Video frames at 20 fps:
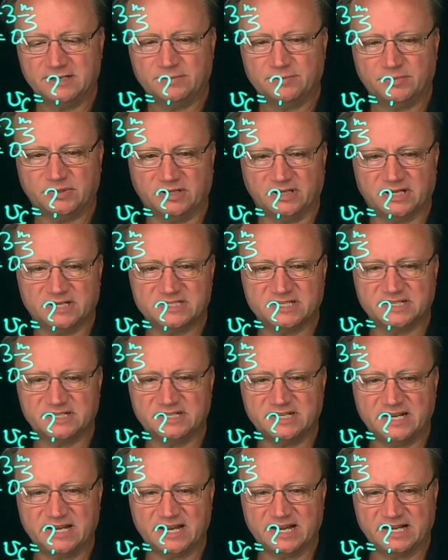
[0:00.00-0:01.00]
plus a
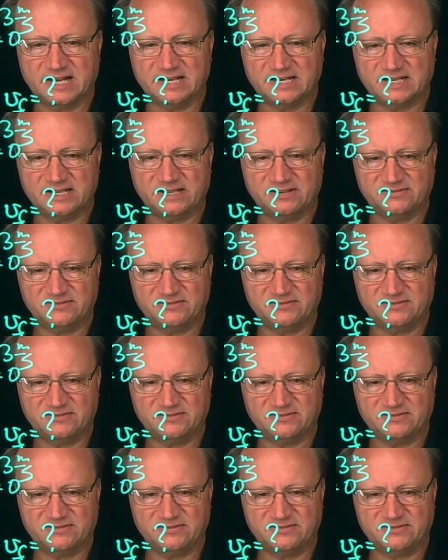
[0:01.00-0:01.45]
negative